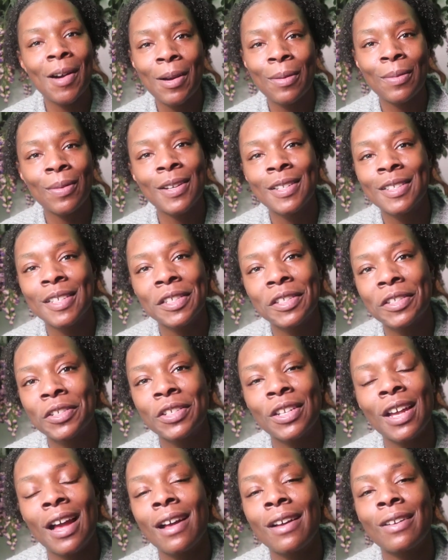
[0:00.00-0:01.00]
I was as a
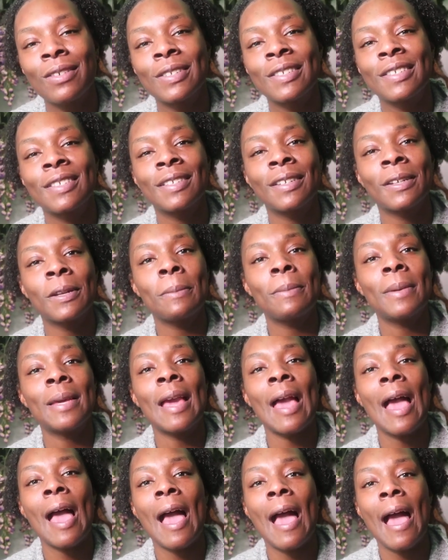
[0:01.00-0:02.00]
child, she's going to
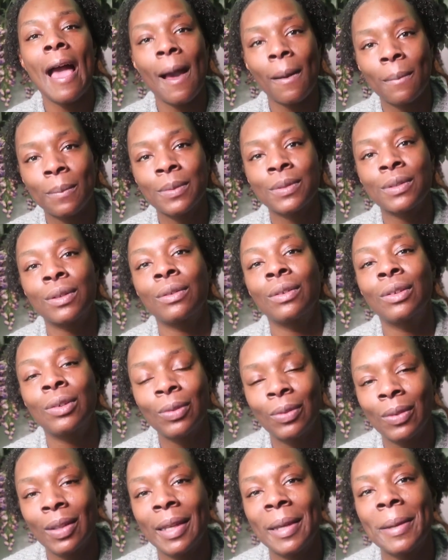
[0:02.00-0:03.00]
be
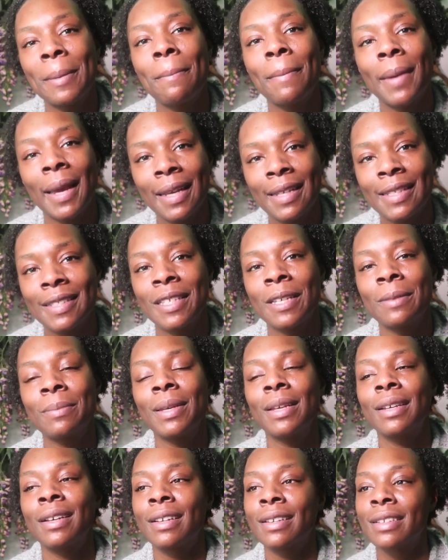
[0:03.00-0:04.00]
absolutely amazing,
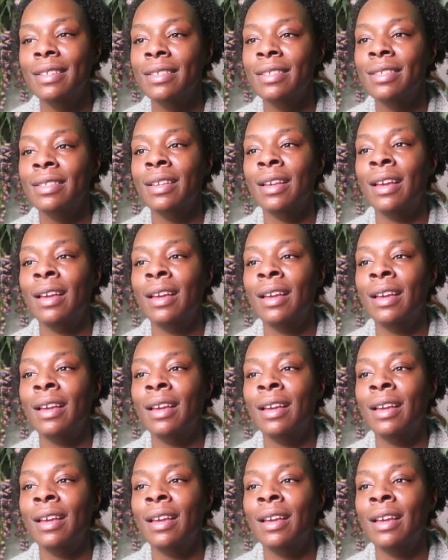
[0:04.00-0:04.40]
because